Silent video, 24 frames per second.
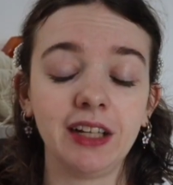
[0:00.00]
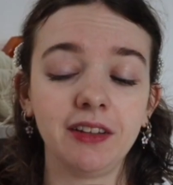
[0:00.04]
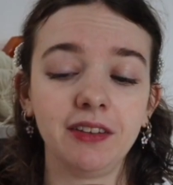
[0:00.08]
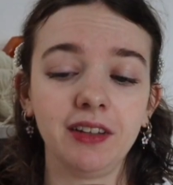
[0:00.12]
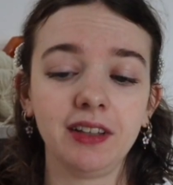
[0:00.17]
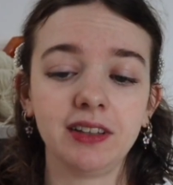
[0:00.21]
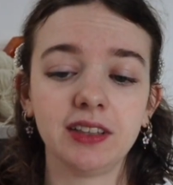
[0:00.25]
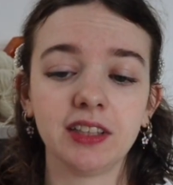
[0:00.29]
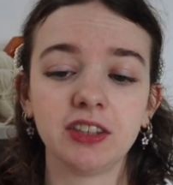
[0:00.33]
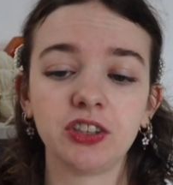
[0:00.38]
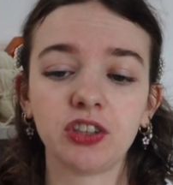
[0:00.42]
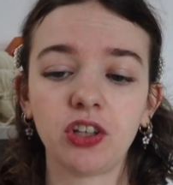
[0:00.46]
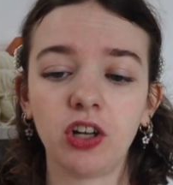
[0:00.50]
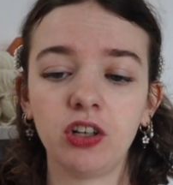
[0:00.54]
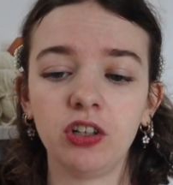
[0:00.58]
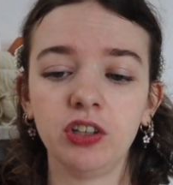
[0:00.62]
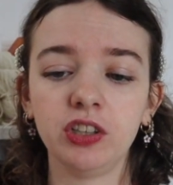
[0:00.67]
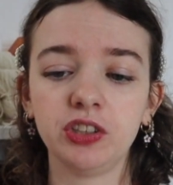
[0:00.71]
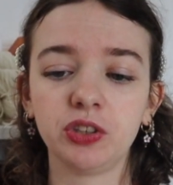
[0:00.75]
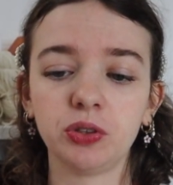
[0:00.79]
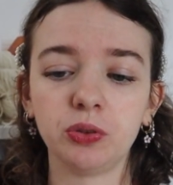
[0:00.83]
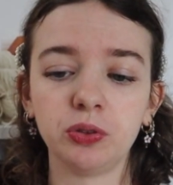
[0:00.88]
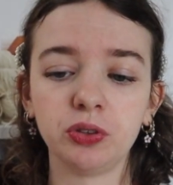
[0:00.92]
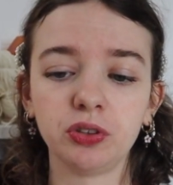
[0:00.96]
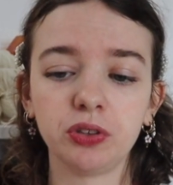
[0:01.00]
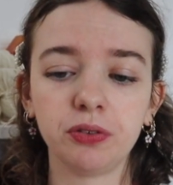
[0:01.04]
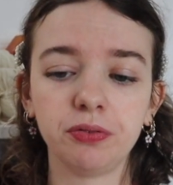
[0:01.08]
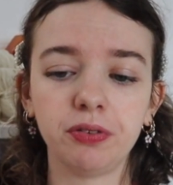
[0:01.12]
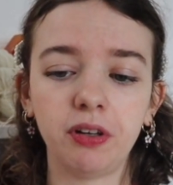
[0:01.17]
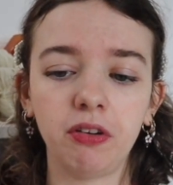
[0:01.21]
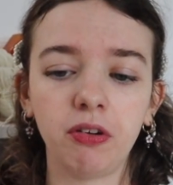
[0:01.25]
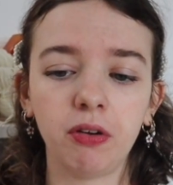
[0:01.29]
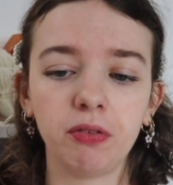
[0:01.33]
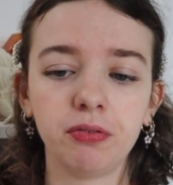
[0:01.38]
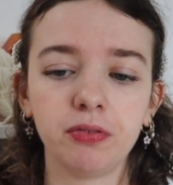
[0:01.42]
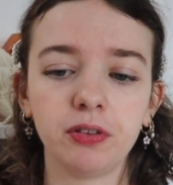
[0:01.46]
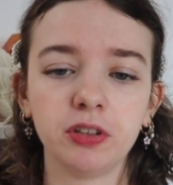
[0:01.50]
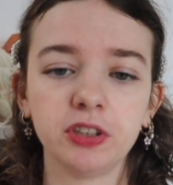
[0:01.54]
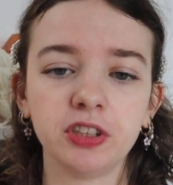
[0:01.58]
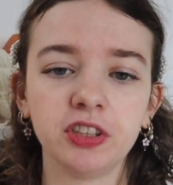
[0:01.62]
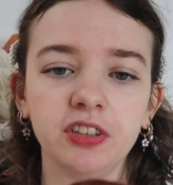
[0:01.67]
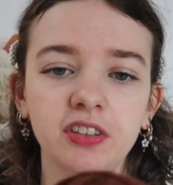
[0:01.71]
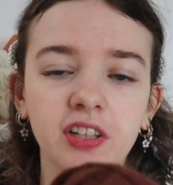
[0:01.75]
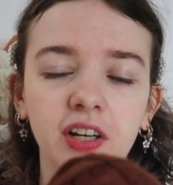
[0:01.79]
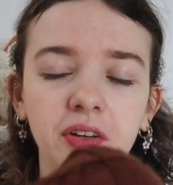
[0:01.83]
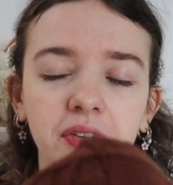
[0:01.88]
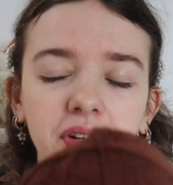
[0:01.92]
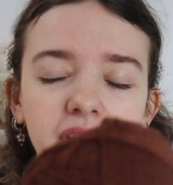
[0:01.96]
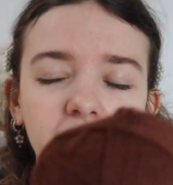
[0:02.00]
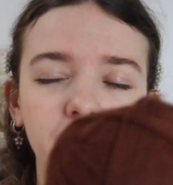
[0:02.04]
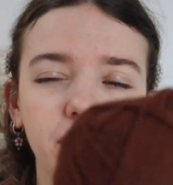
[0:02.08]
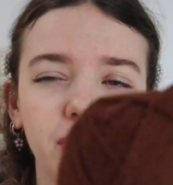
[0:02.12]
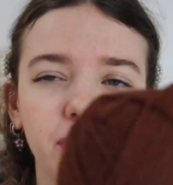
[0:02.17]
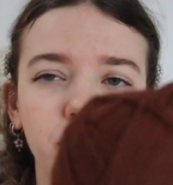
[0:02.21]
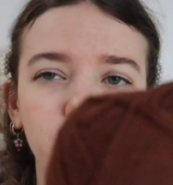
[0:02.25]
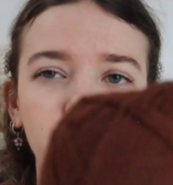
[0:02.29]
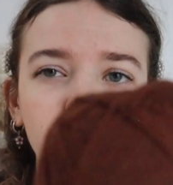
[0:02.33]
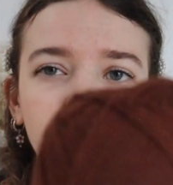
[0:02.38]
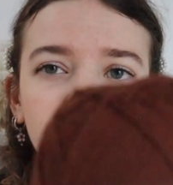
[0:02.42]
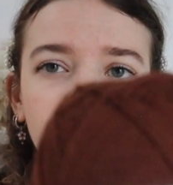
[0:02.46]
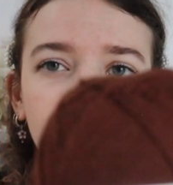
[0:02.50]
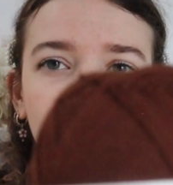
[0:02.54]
I think this color is also very versatile and I would